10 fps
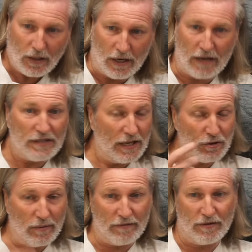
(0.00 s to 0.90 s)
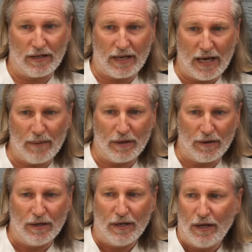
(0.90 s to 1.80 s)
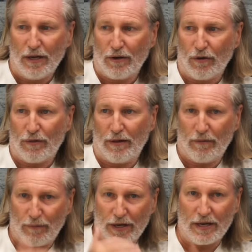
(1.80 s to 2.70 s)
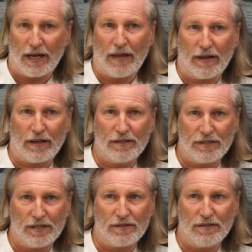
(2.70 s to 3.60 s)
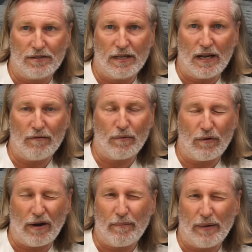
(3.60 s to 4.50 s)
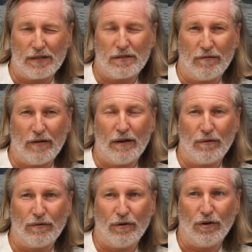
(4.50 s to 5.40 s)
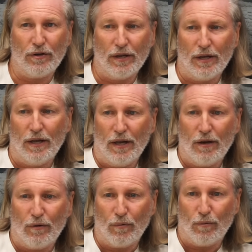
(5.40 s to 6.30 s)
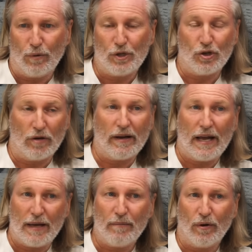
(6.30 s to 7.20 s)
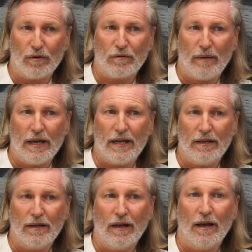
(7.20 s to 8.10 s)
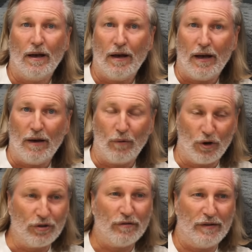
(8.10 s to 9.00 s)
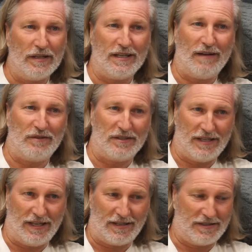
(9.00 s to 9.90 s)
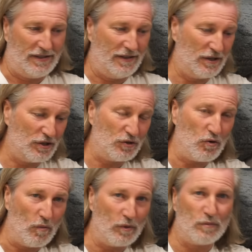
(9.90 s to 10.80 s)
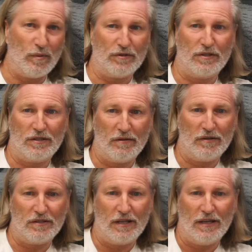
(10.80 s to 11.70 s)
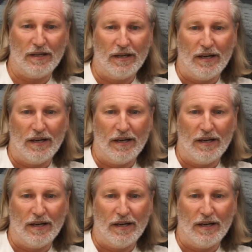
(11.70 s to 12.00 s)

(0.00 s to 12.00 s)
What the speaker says: And I said to him after the game that, you know, that if he can get that consistency level with the right pass in the final third, we should have had 18 points from 18. We're undefeated after six. There's so much positivity